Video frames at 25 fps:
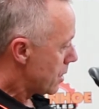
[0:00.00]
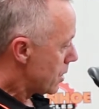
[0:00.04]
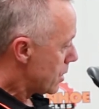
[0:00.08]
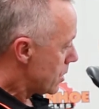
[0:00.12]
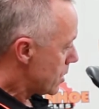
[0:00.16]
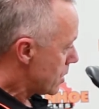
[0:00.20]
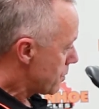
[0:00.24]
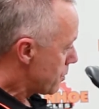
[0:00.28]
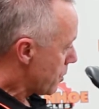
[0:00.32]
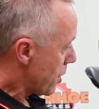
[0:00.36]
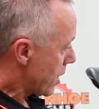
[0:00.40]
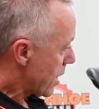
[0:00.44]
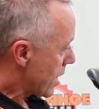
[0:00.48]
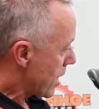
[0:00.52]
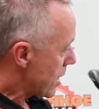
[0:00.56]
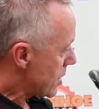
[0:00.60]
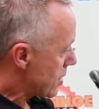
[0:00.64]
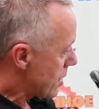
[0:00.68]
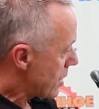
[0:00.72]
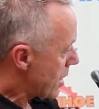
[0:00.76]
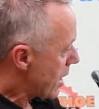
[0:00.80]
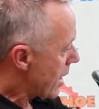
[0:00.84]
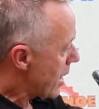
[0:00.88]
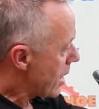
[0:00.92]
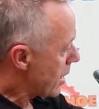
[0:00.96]
This bike has
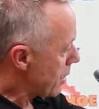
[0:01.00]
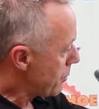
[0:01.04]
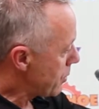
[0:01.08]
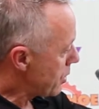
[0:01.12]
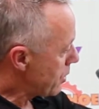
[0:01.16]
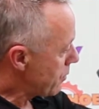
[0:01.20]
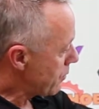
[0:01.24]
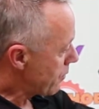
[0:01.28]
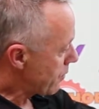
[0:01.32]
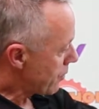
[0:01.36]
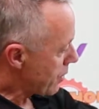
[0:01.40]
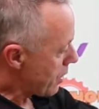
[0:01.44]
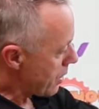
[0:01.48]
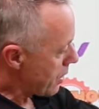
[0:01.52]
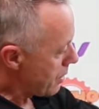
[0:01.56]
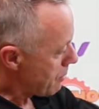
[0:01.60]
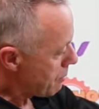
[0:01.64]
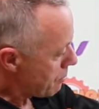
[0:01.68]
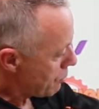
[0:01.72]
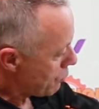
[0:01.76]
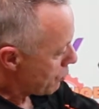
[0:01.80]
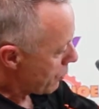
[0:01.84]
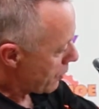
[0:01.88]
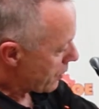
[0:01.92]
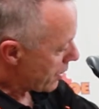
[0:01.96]
an aluminium frame
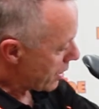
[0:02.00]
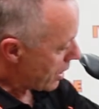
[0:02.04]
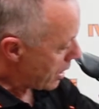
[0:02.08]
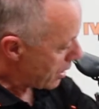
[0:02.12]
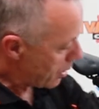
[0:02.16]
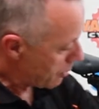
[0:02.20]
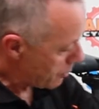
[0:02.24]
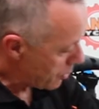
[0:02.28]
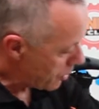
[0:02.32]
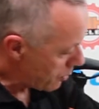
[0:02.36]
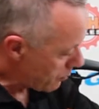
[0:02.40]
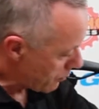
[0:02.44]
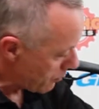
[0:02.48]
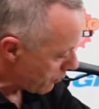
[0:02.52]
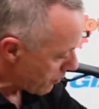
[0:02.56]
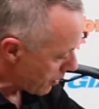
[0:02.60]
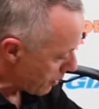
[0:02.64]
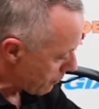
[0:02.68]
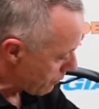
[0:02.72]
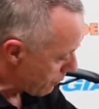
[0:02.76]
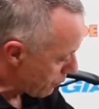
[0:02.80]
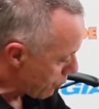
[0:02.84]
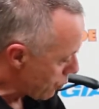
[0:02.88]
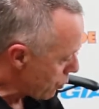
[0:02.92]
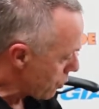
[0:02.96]
with an aluminium
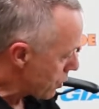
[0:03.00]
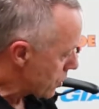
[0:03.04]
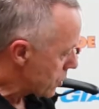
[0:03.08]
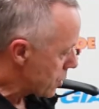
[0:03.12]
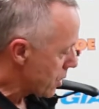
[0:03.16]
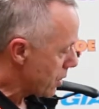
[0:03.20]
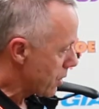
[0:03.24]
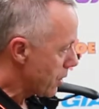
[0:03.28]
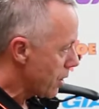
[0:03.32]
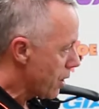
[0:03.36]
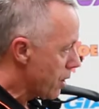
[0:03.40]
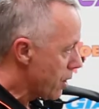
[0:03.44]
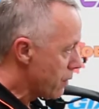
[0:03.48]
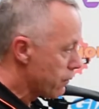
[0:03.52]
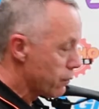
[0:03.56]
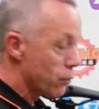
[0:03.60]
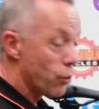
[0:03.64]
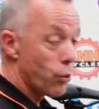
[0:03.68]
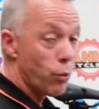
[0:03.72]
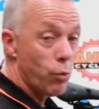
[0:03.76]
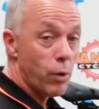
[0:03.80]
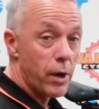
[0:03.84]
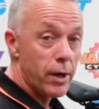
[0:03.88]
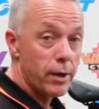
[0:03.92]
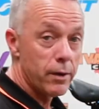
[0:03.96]
front fork, so the
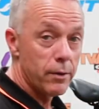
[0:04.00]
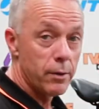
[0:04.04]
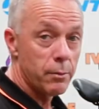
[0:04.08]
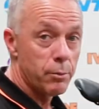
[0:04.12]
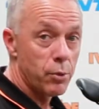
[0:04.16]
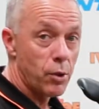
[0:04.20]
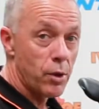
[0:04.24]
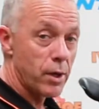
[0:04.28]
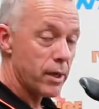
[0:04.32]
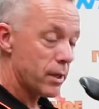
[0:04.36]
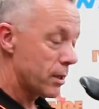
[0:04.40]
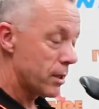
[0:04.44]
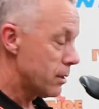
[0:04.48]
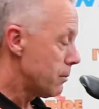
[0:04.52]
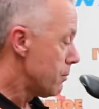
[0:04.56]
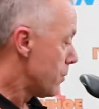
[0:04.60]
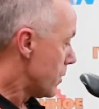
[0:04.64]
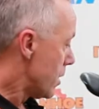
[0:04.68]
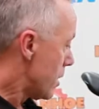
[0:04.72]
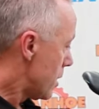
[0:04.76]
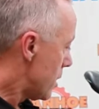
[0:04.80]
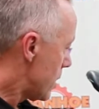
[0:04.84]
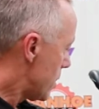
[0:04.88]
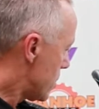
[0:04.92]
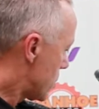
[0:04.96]
overall weight of the bike
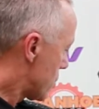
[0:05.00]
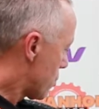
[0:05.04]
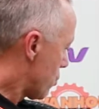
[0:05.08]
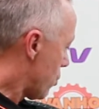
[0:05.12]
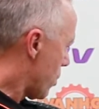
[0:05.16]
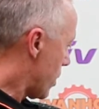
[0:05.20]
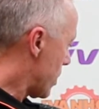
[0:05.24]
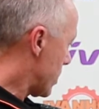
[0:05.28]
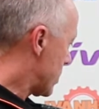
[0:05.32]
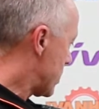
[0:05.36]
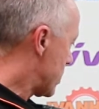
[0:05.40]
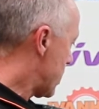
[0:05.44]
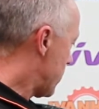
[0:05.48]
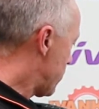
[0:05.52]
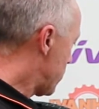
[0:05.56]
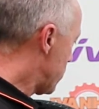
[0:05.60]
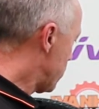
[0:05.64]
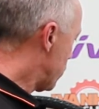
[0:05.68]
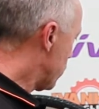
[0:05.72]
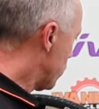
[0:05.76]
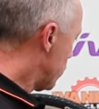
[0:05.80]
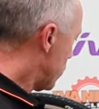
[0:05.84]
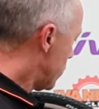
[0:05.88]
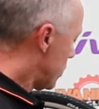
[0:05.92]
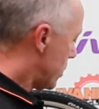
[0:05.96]
is quite
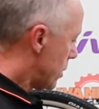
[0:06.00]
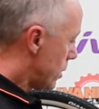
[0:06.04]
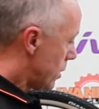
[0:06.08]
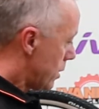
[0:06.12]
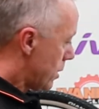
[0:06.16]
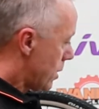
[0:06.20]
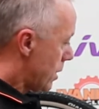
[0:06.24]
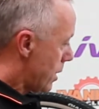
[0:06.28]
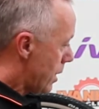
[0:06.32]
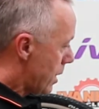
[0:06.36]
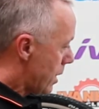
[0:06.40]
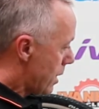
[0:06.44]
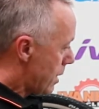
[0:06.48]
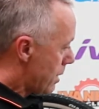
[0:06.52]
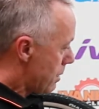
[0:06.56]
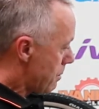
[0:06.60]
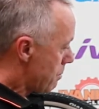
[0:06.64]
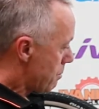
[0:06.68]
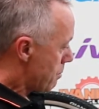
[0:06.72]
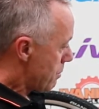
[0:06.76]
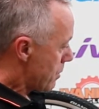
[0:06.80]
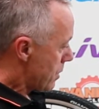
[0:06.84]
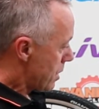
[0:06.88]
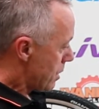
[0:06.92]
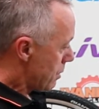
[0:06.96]
acceptable.
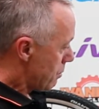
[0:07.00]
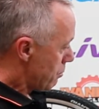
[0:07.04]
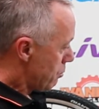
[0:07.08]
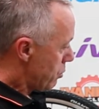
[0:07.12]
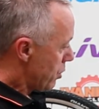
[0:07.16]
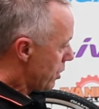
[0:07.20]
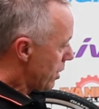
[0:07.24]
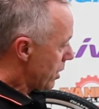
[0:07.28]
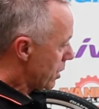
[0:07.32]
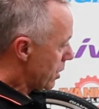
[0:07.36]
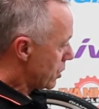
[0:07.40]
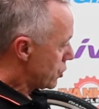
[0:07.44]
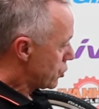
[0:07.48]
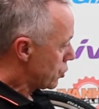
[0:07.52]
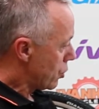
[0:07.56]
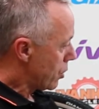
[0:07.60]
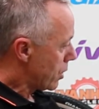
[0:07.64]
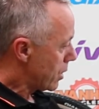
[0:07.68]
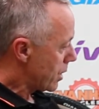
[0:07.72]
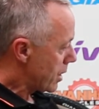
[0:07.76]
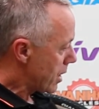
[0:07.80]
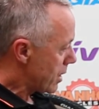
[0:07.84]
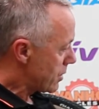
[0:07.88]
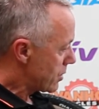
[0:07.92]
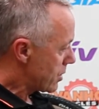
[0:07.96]
Being a
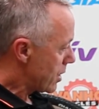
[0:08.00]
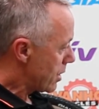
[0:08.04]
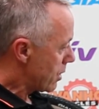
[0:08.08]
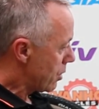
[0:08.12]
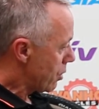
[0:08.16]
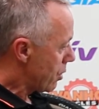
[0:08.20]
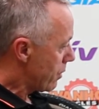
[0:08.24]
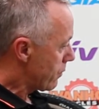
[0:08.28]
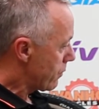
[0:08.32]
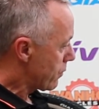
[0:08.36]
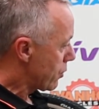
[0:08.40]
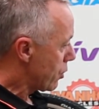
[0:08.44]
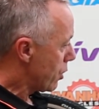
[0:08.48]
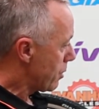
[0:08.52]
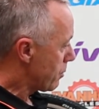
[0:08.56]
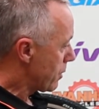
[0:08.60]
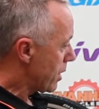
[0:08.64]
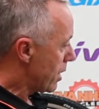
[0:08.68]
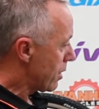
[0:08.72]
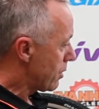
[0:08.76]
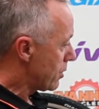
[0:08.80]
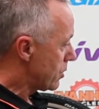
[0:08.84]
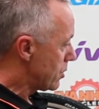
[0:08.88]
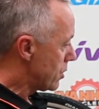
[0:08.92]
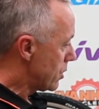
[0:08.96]
Giant, it has that lifetime
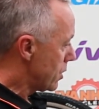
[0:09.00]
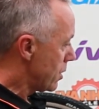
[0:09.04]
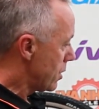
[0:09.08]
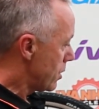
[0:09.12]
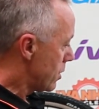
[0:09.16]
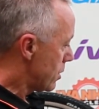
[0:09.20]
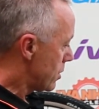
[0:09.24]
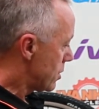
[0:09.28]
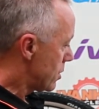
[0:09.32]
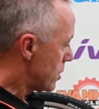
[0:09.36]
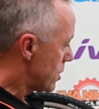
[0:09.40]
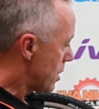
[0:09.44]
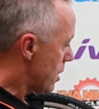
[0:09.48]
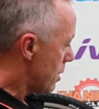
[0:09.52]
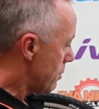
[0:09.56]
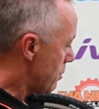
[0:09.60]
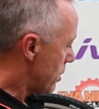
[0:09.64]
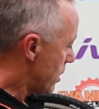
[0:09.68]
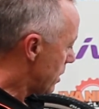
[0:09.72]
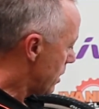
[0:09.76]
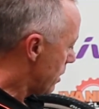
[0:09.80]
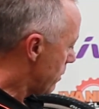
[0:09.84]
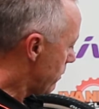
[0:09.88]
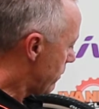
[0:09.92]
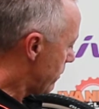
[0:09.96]
guarantee that's
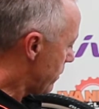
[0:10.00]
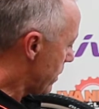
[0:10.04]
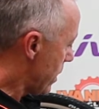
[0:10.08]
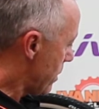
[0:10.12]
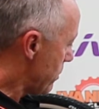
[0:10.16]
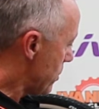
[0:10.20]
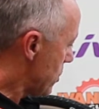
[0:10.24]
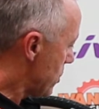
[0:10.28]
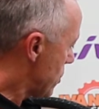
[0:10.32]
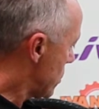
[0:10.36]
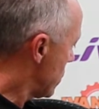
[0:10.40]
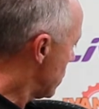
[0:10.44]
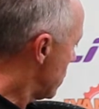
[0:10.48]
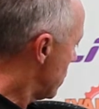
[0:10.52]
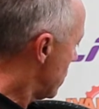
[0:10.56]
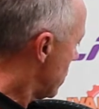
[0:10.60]
become famous,